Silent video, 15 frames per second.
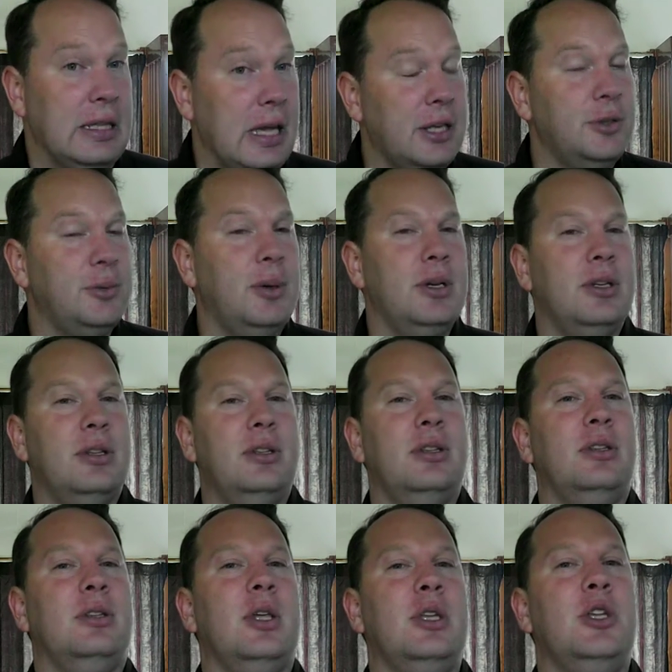That's what
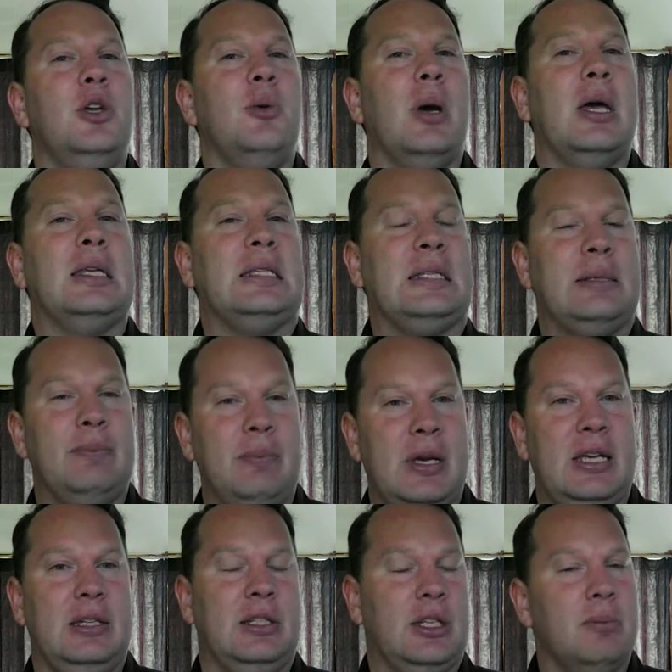the US
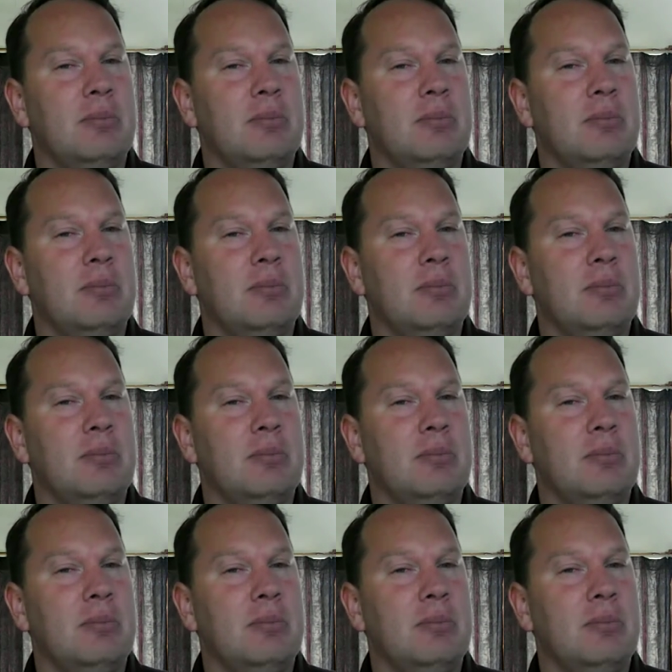means.